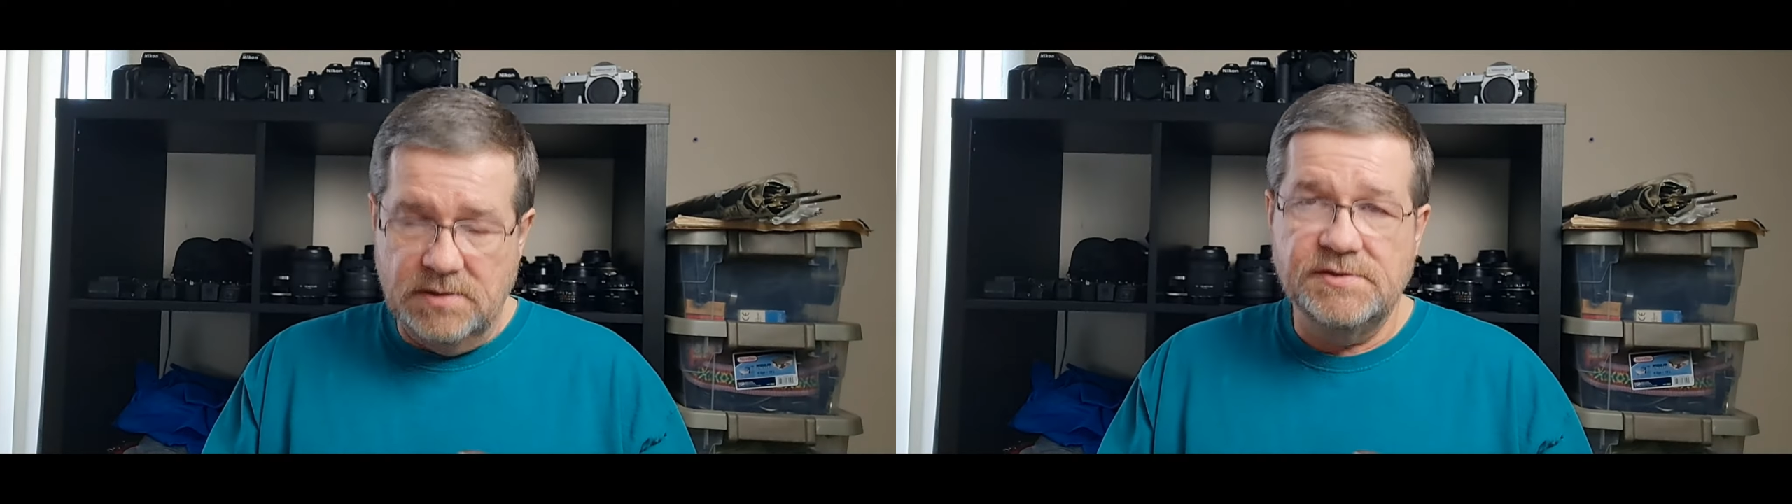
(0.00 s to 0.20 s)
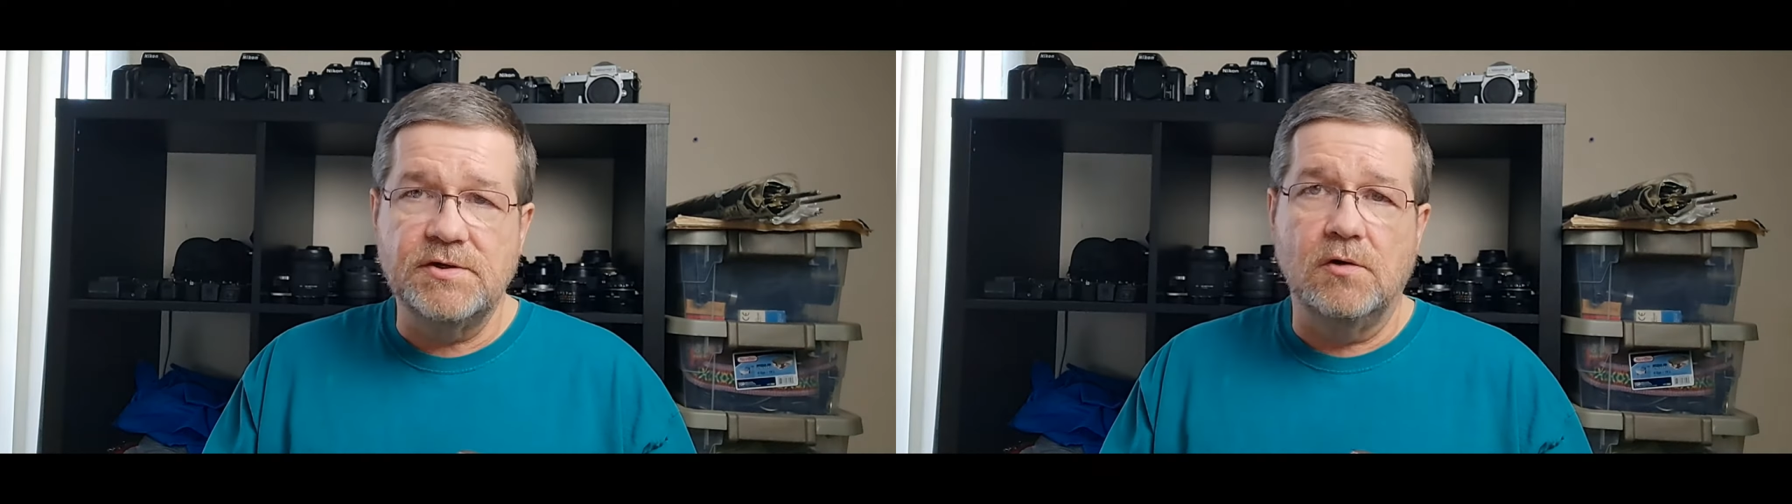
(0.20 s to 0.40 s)

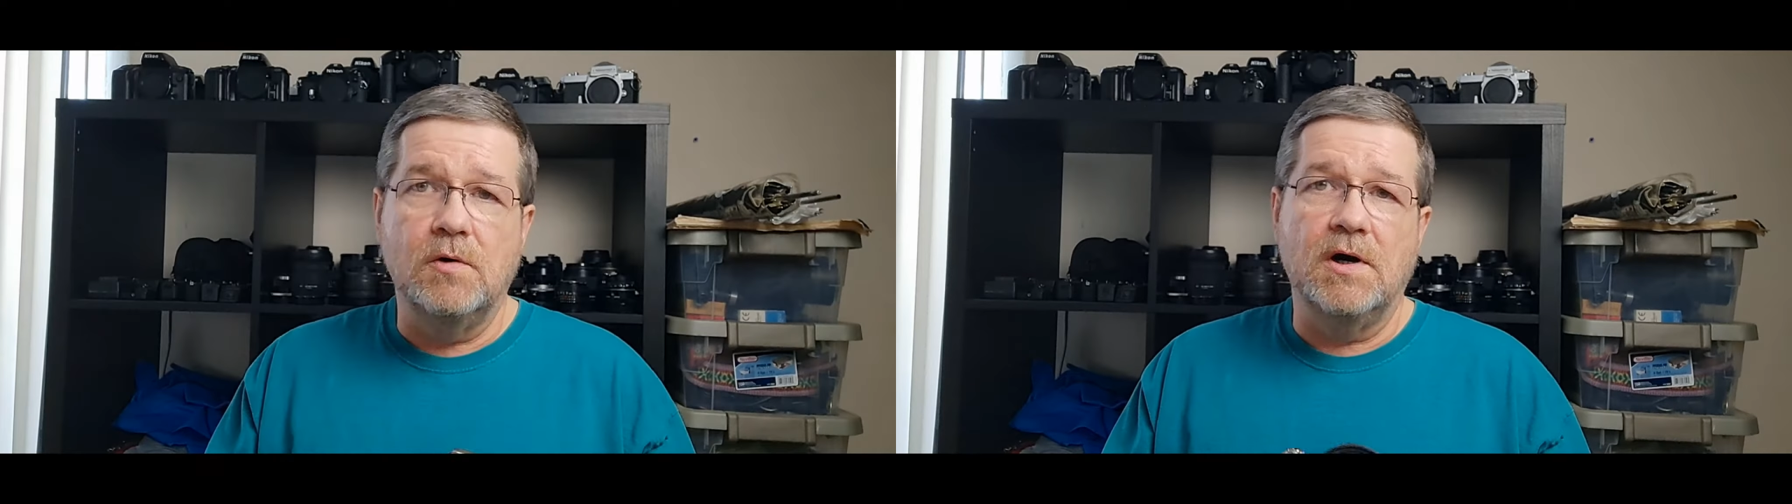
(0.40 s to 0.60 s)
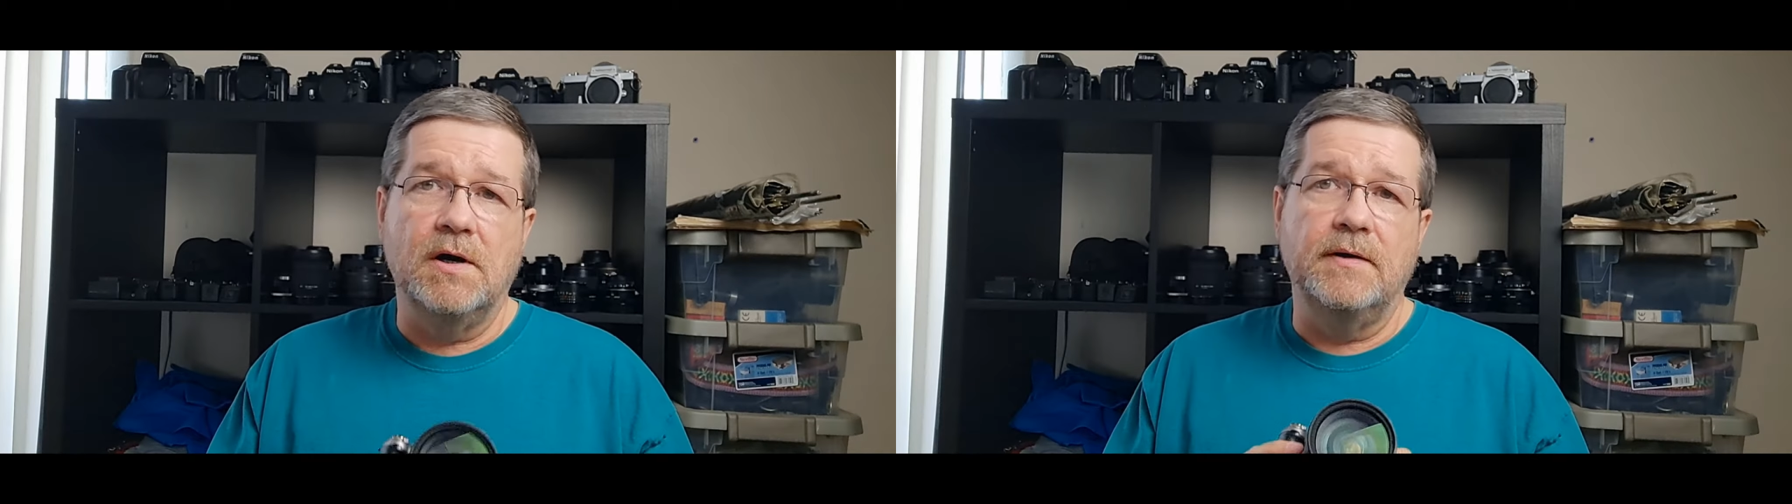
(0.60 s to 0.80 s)

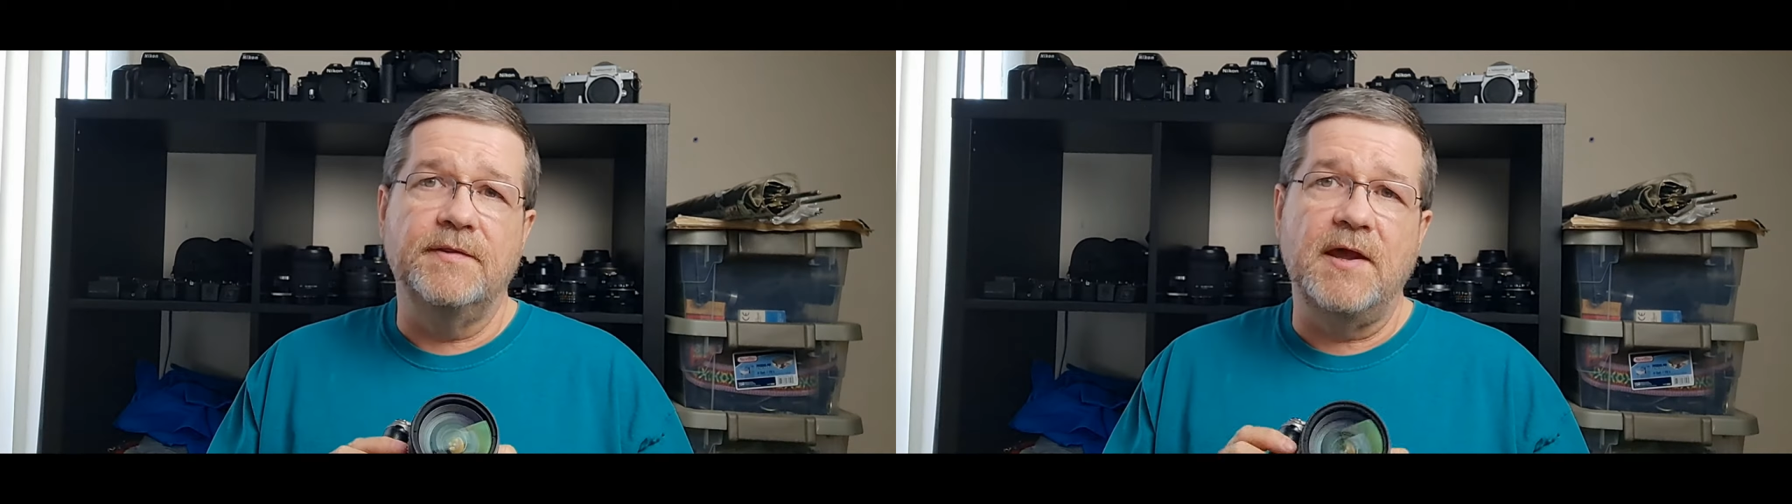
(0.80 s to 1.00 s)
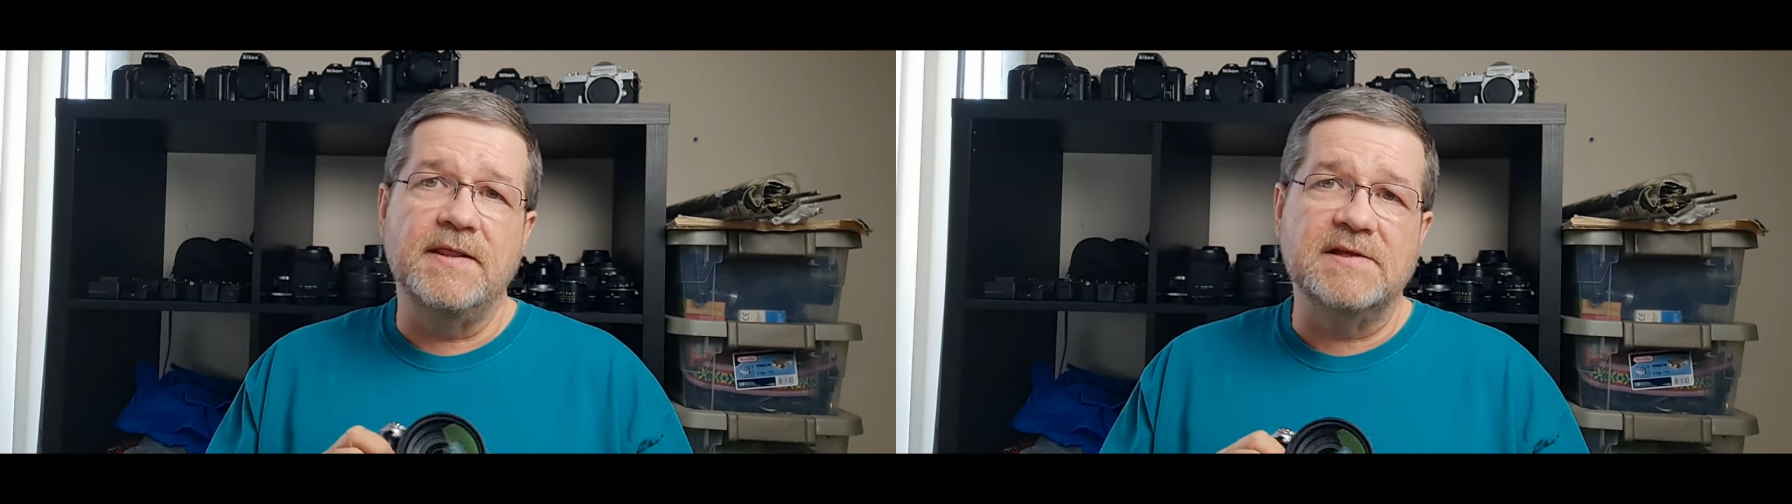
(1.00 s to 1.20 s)
So
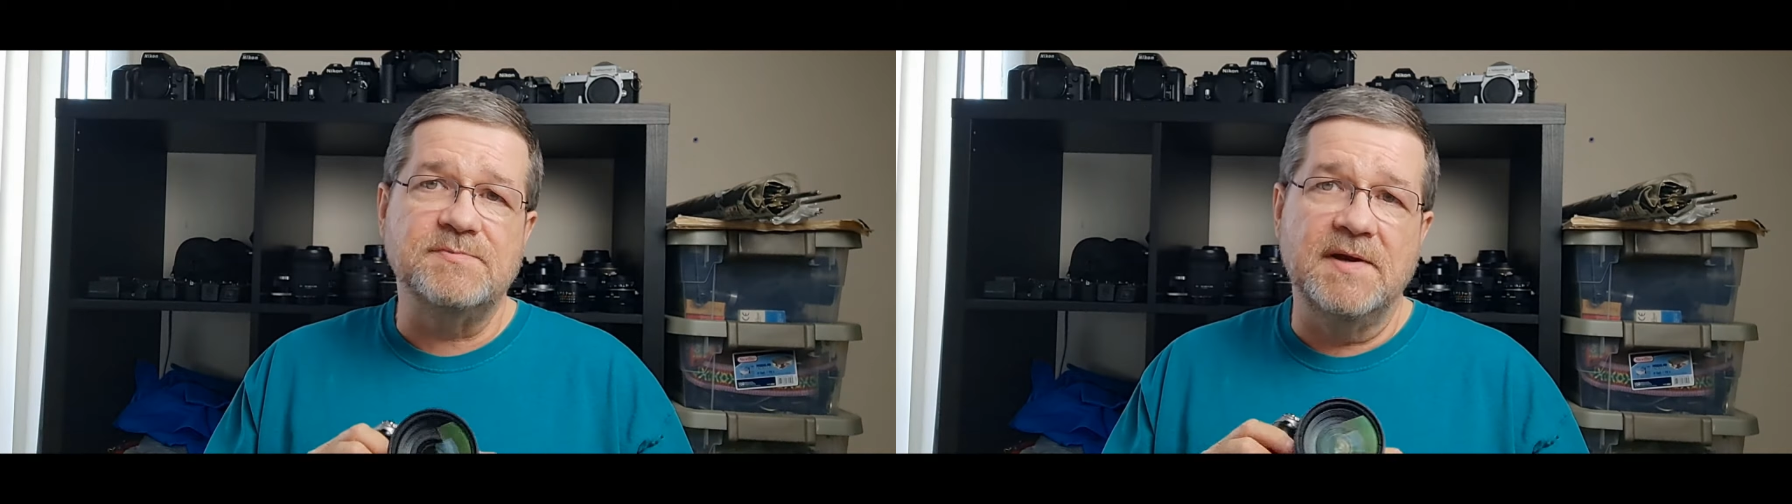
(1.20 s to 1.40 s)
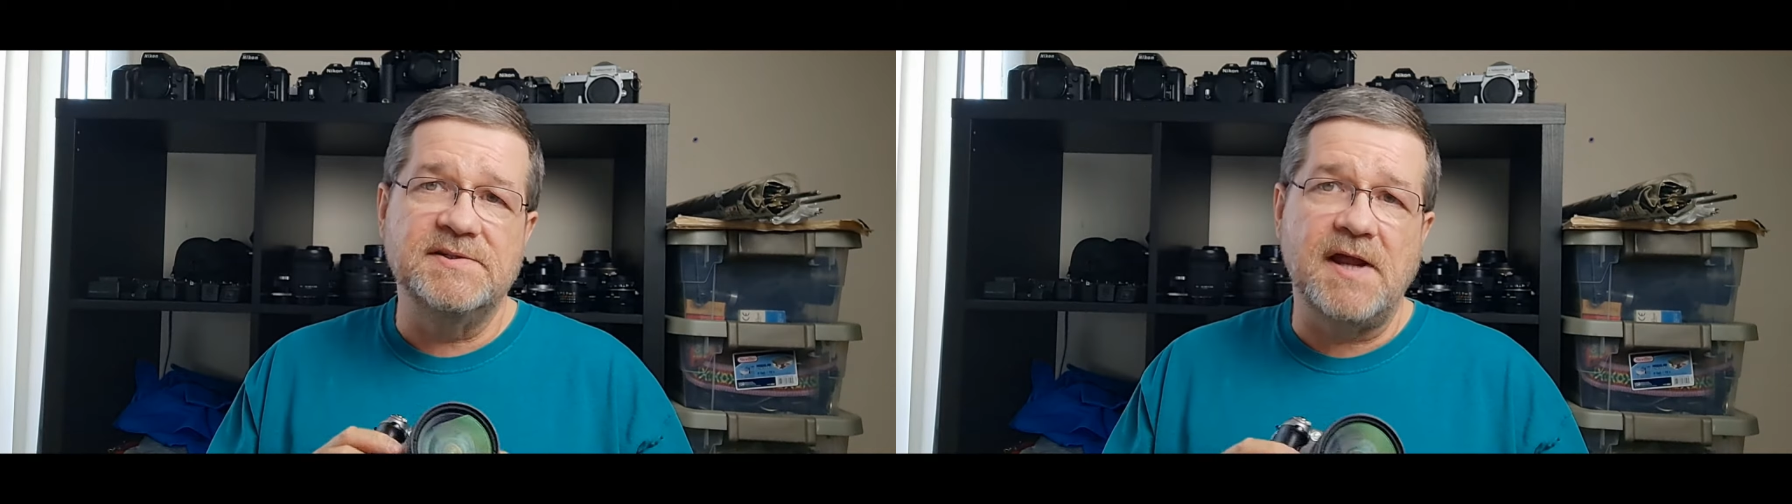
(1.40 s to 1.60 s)
that's
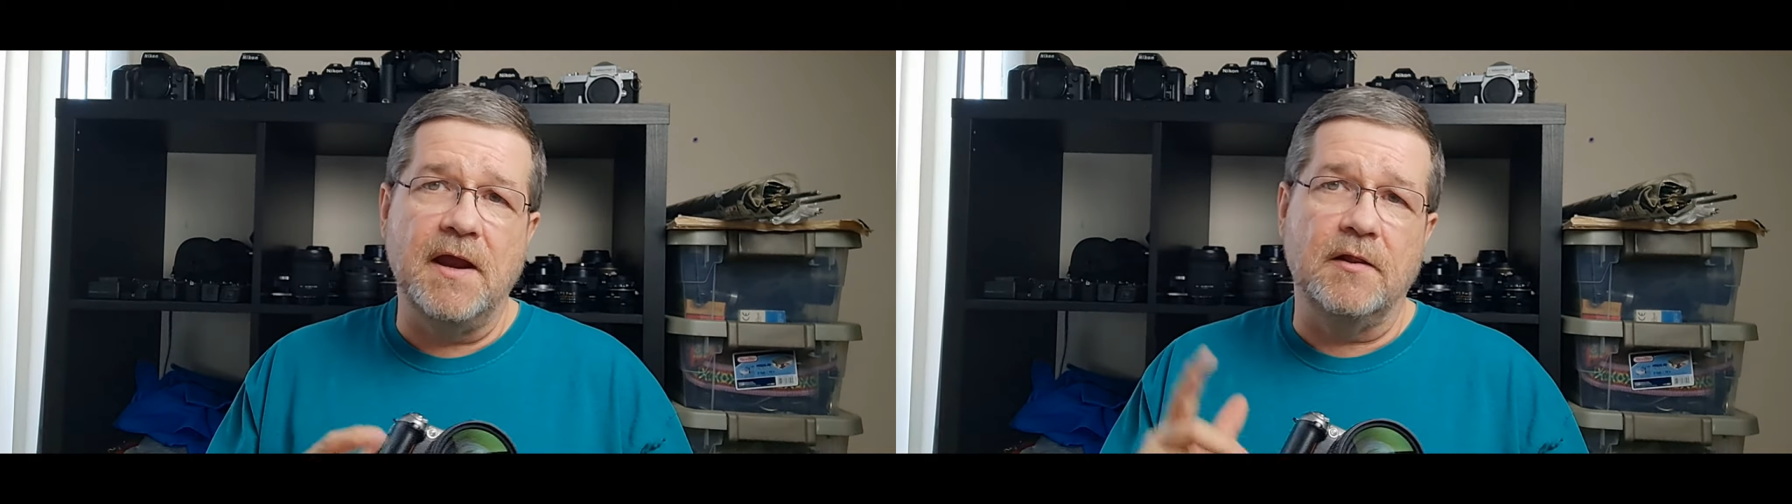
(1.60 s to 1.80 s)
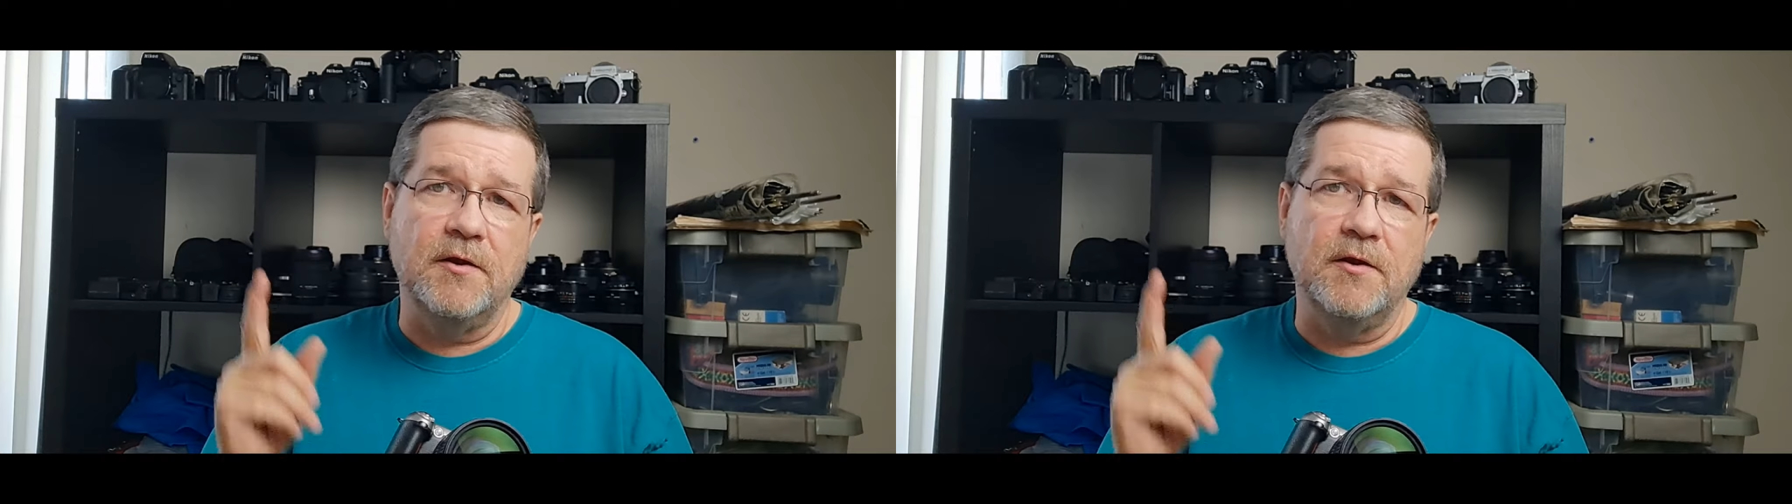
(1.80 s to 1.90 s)
my style.